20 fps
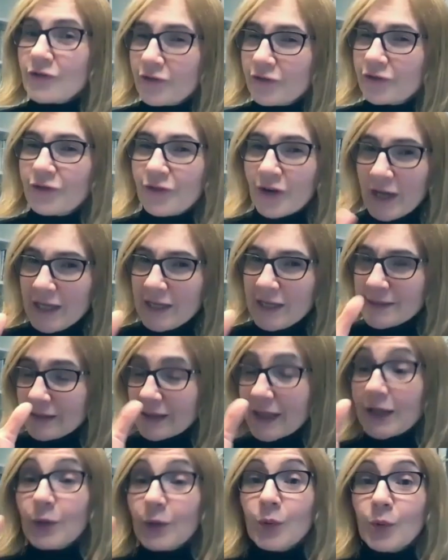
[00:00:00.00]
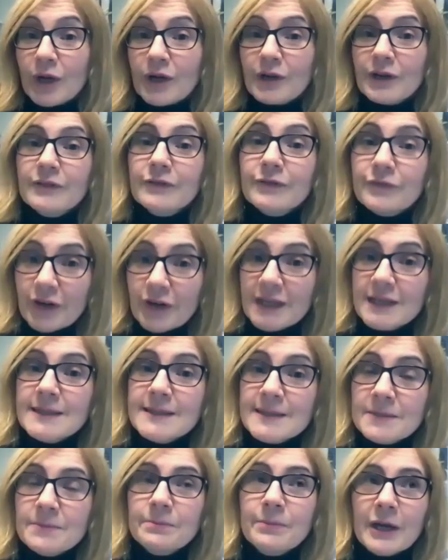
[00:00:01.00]
phrase, like query
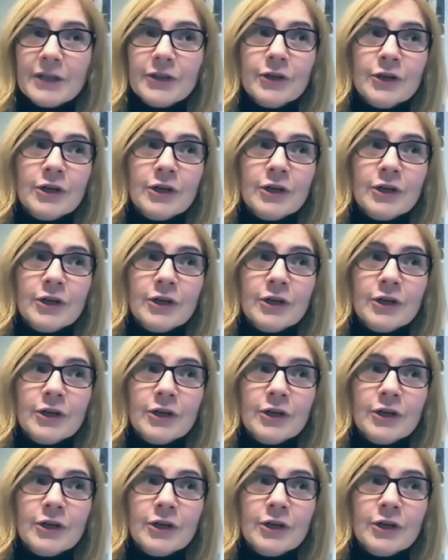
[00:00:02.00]
phrase better.